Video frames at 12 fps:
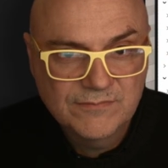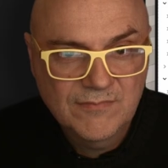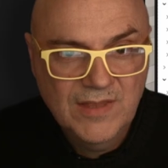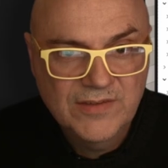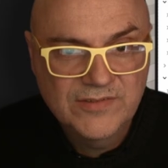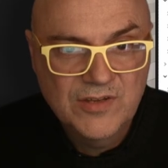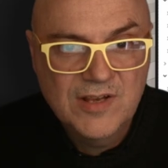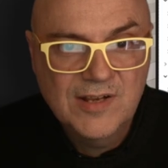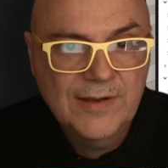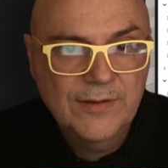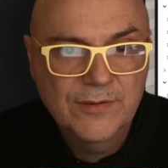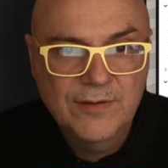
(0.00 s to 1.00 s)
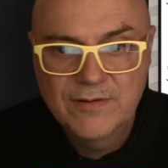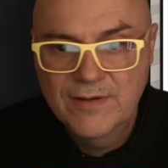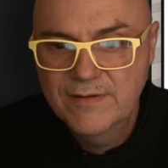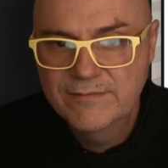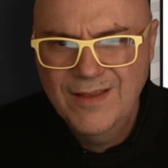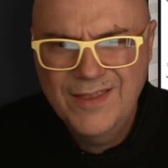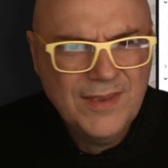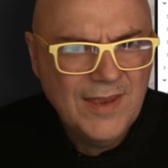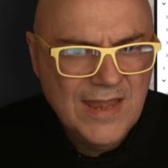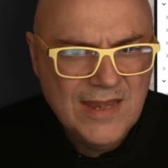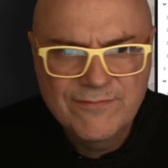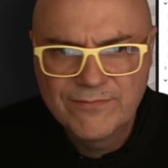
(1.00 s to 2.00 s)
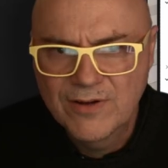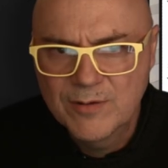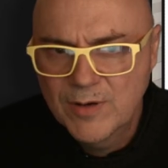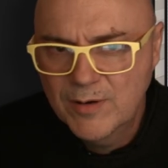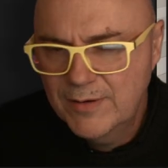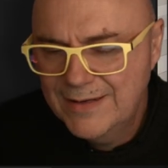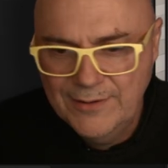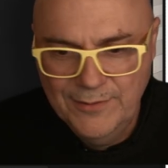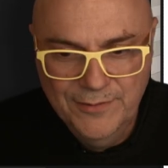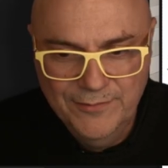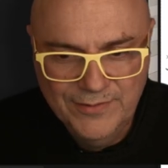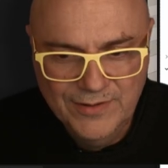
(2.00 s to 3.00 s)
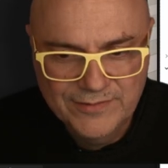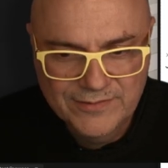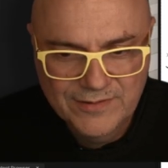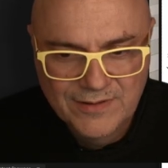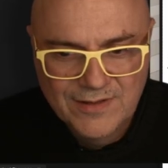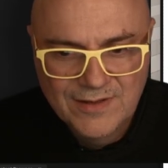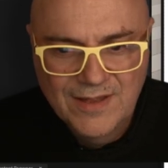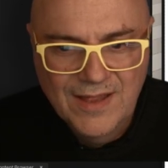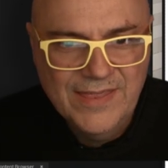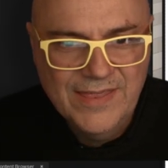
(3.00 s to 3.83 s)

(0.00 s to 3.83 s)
And so you click on the, I think any frame, but I'm going to click on the first, and